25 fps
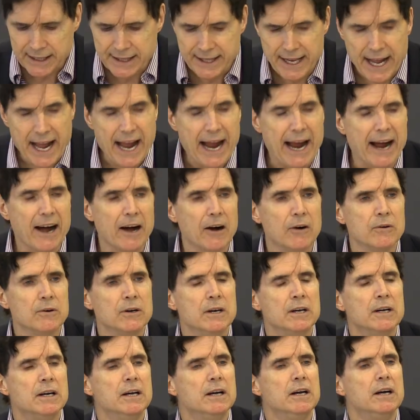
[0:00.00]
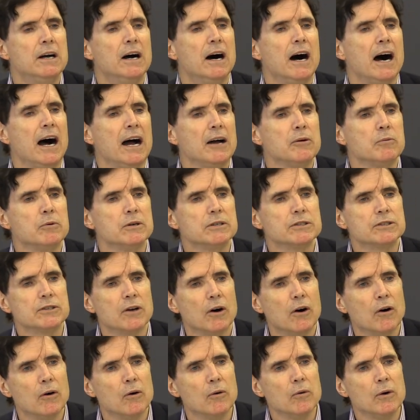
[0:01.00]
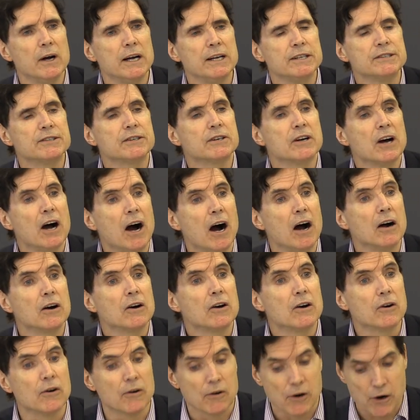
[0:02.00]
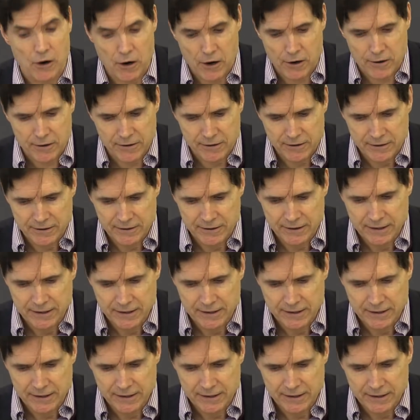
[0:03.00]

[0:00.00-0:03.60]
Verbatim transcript: Now I was always conqueror.